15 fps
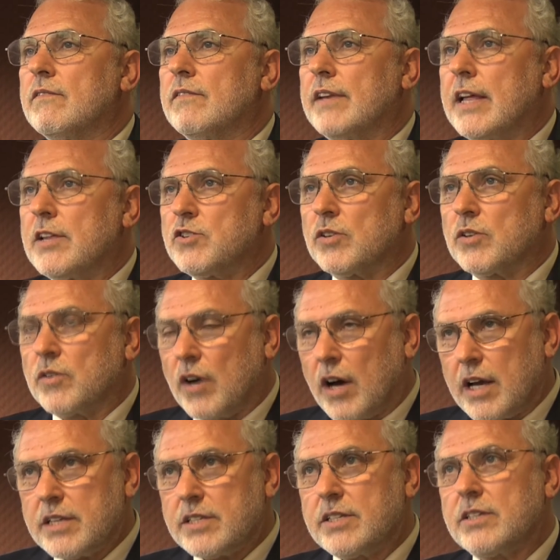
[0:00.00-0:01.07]
Financial
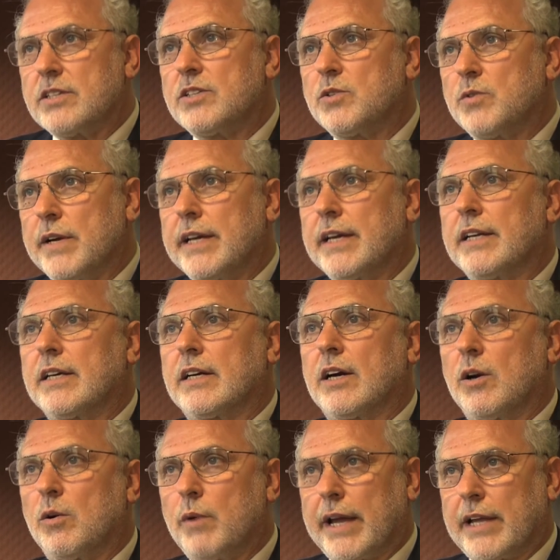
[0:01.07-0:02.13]
crisis triggered a
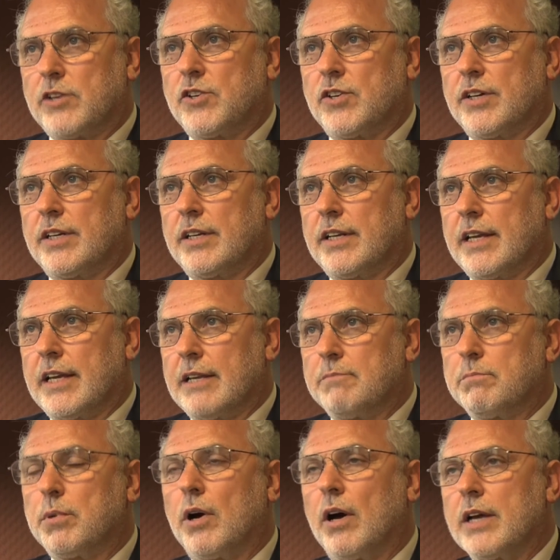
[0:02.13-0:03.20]
correction
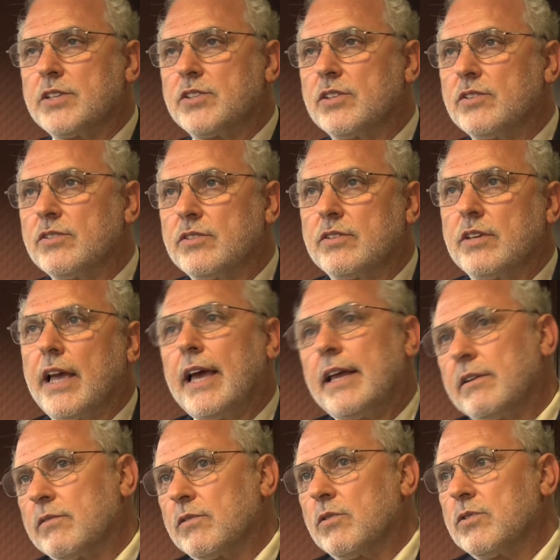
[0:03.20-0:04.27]
in prices
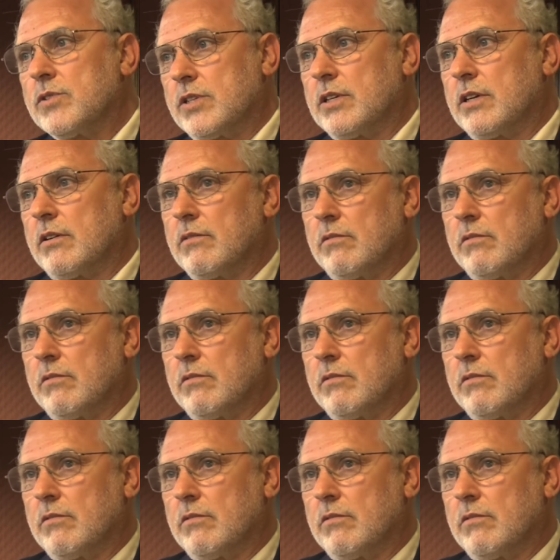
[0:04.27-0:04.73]
and, of course,